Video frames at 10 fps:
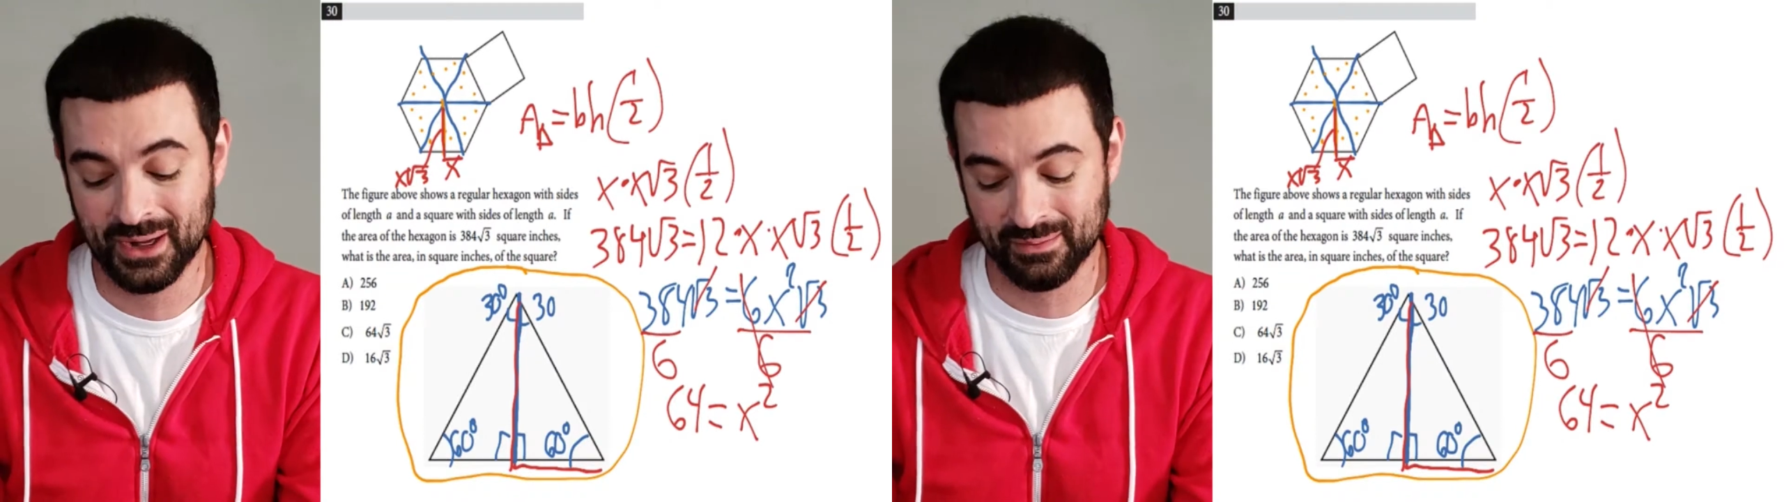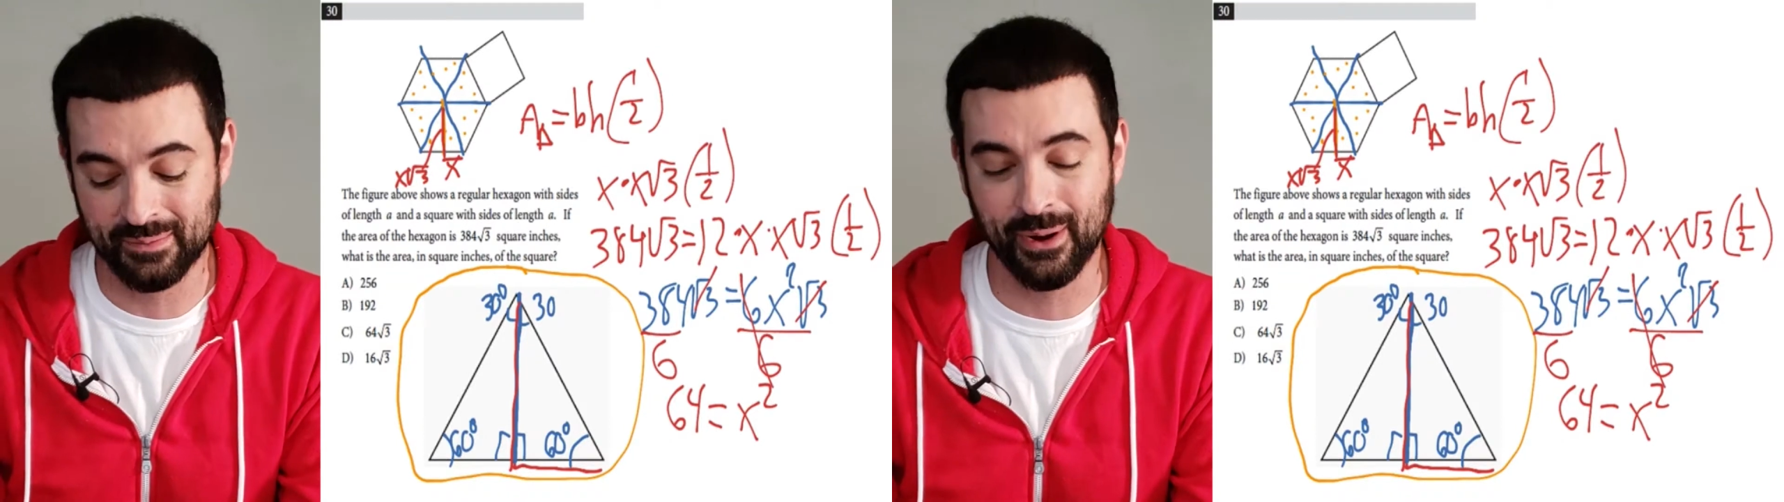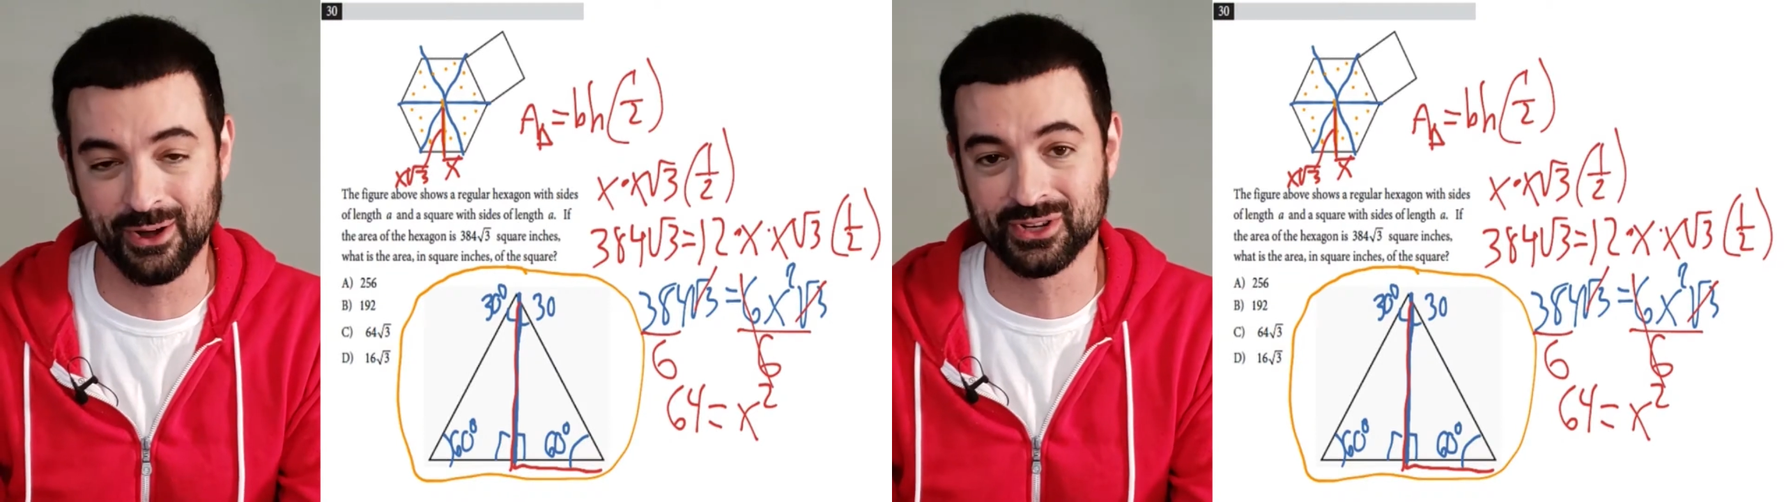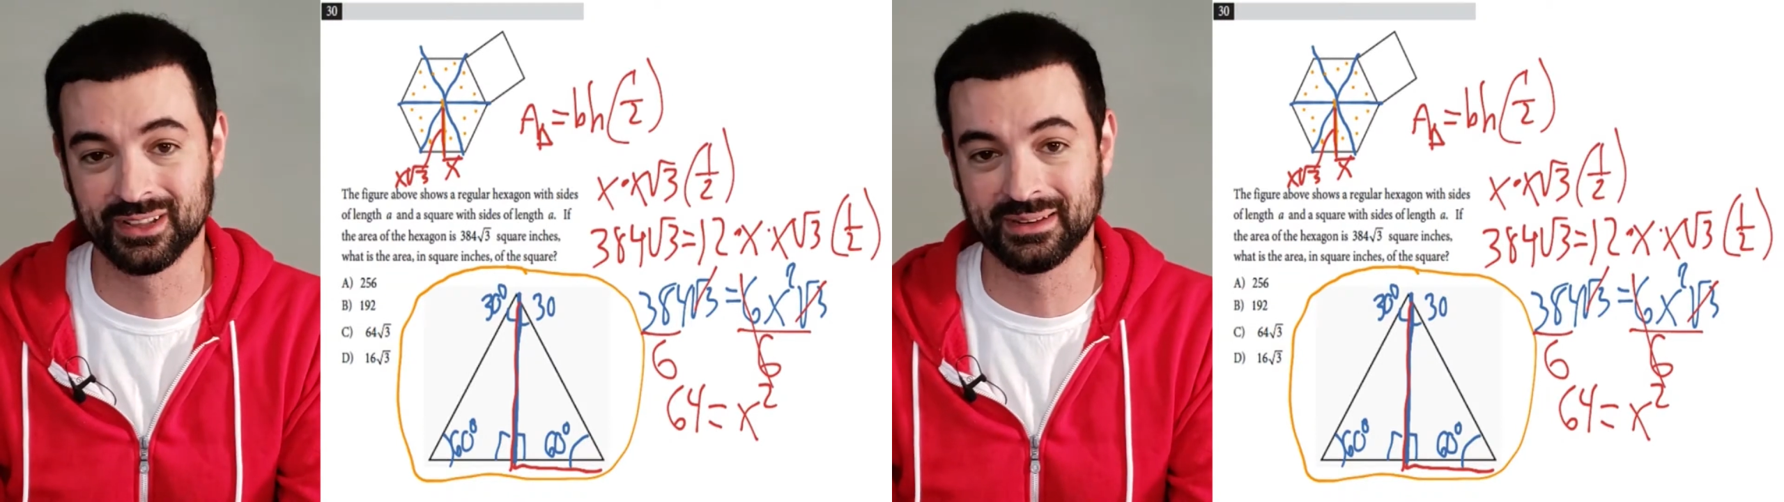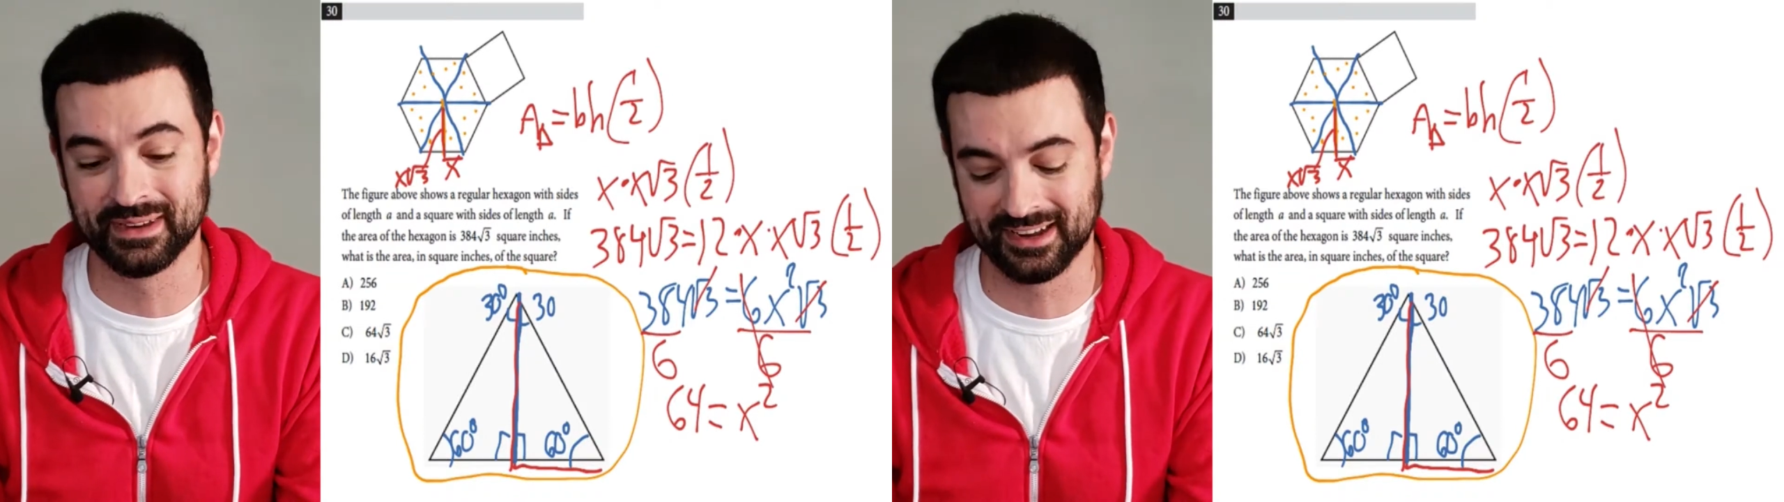but
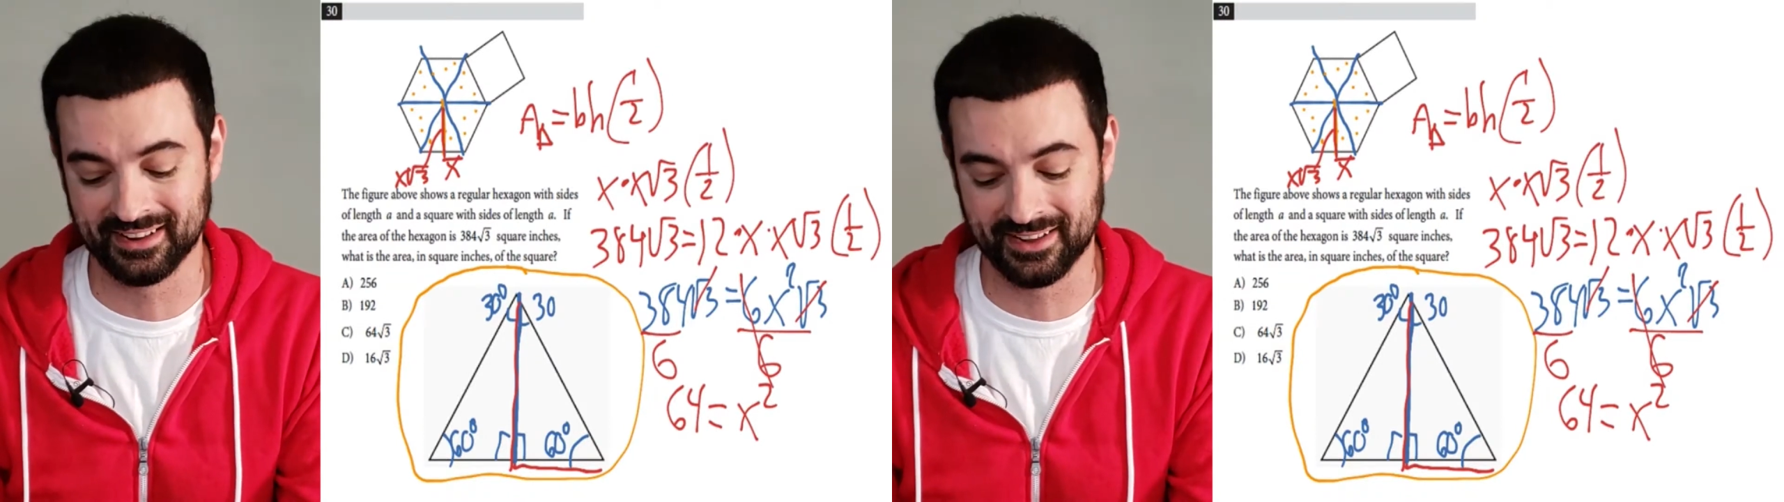partially because